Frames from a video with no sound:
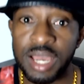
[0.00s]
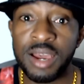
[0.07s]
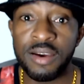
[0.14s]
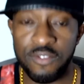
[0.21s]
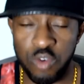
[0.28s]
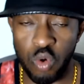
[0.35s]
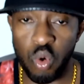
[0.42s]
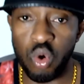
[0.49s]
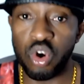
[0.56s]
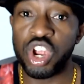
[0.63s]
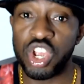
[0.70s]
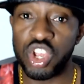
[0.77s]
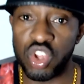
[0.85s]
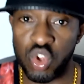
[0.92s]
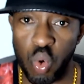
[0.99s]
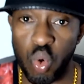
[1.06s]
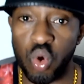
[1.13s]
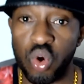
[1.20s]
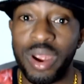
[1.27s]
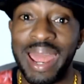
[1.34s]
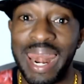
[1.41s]
for your
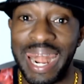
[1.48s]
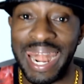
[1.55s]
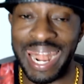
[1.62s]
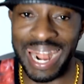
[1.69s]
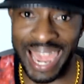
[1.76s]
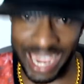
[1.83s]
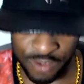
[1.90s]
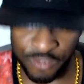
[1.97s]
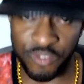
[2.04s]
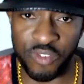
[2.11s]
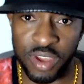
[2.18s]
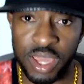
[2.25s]
life.